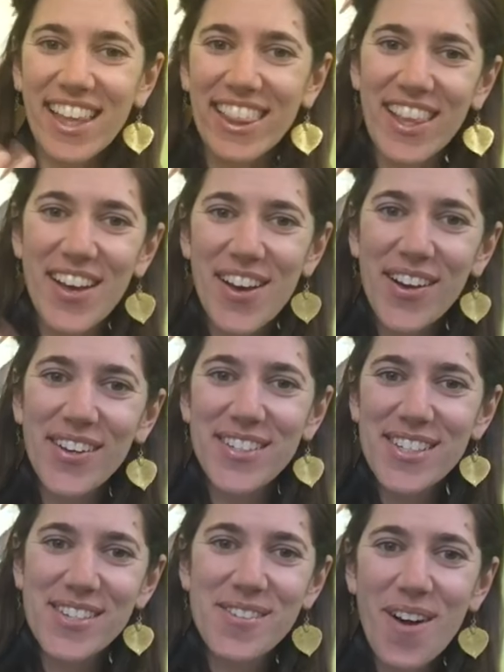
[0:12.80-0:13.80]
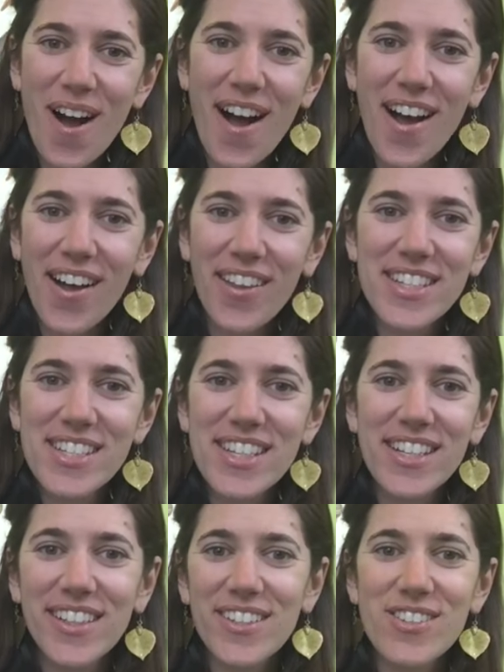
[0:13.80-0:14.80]
Hello to all the
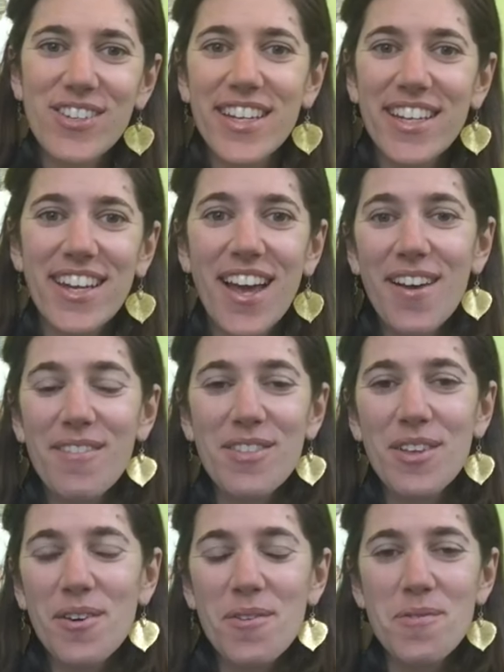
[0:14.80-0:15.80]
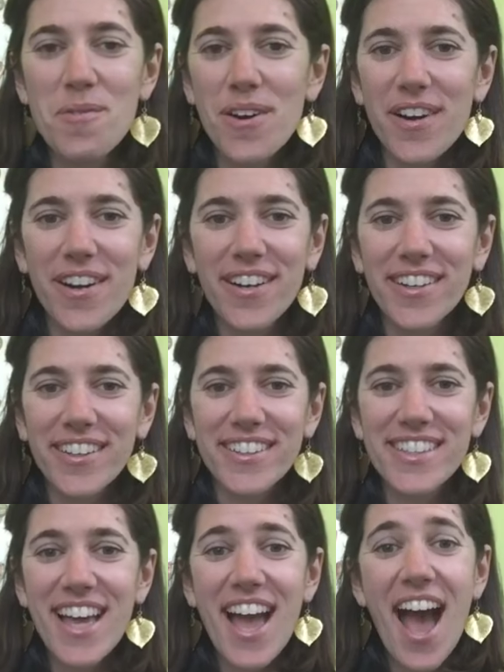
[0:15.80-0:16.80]
children of the
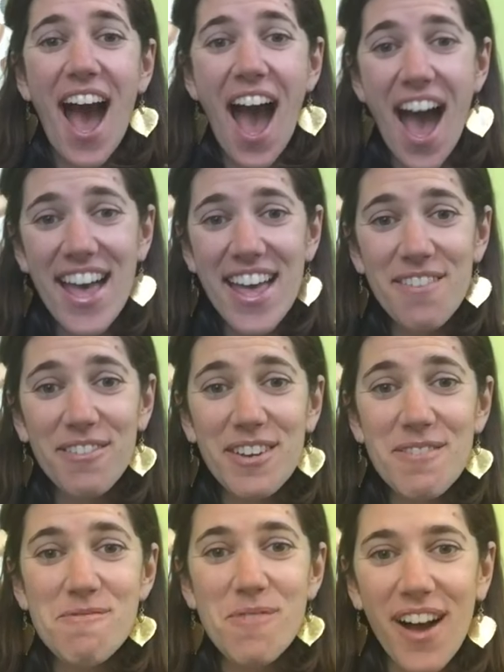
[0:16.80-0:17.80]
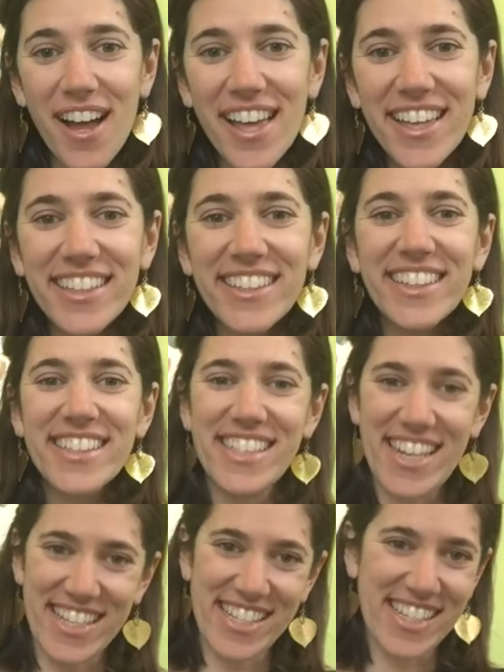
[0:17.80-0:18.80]
world. Hi everyone, it's
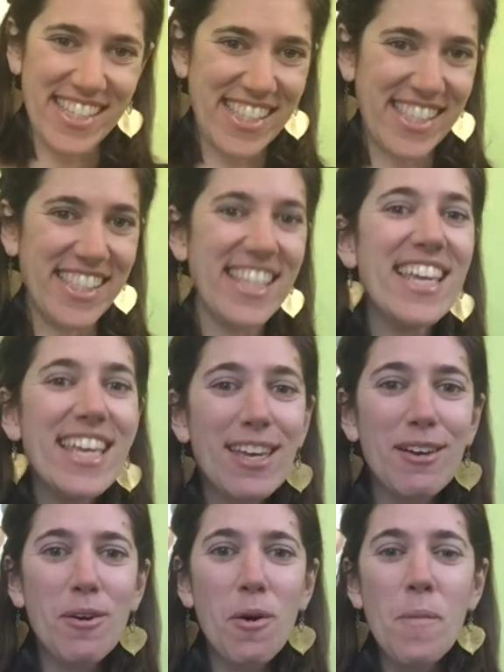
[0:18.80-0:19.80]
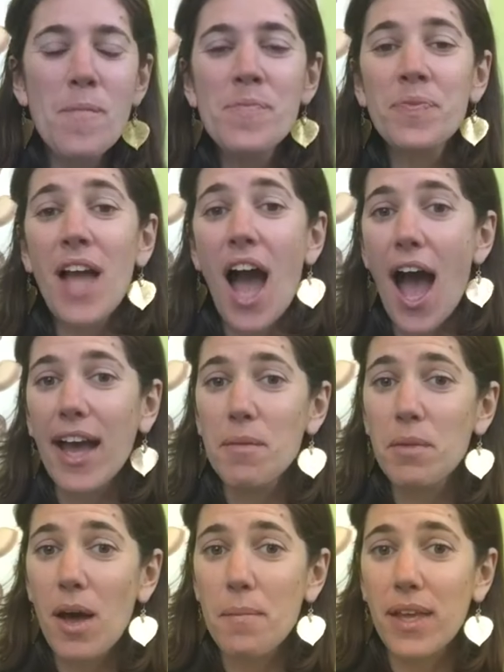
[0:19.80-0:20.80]
nice to see you. I
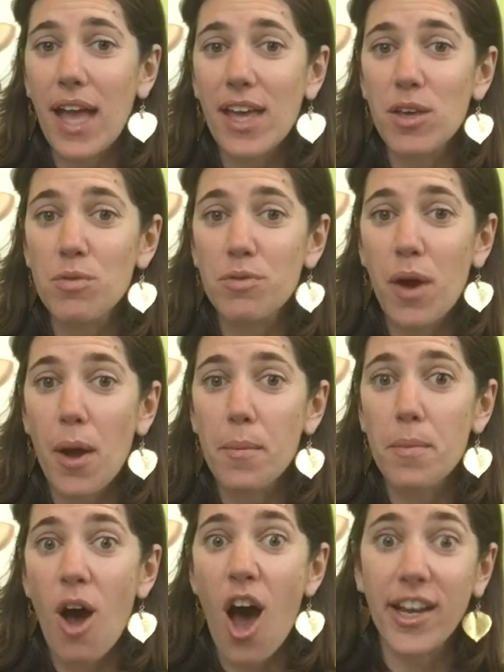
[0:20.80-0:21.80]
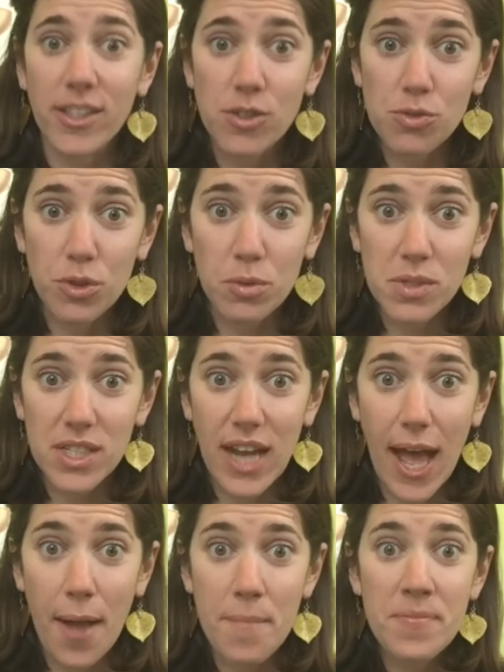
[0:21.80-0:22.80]
am coming at you from Hawkins' room
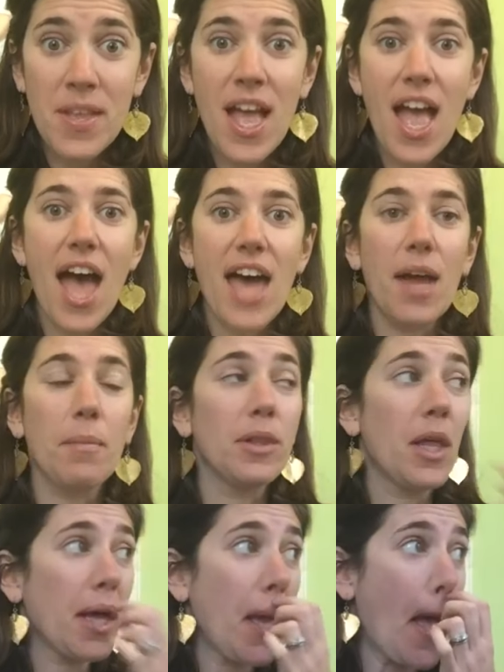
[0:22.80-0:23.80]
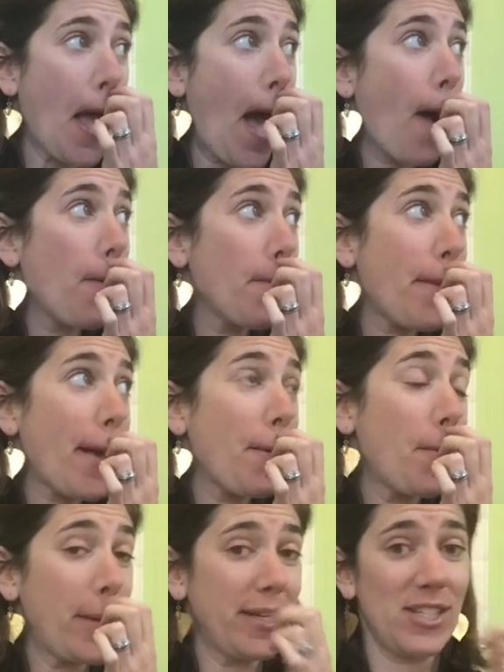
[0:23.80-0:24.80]
today, and I'm looking out my
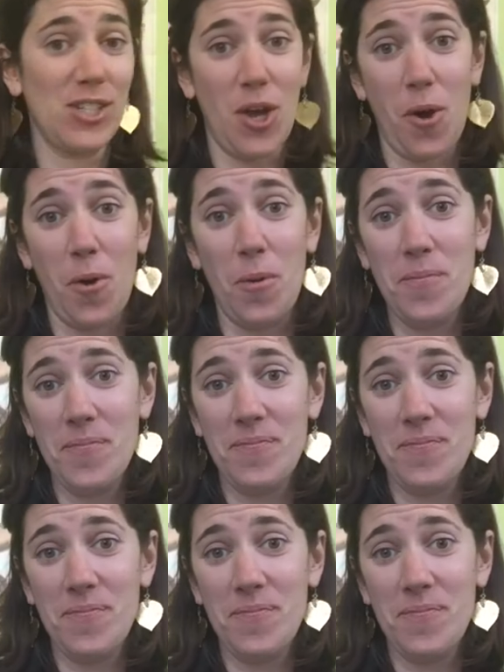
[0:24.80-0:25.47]
window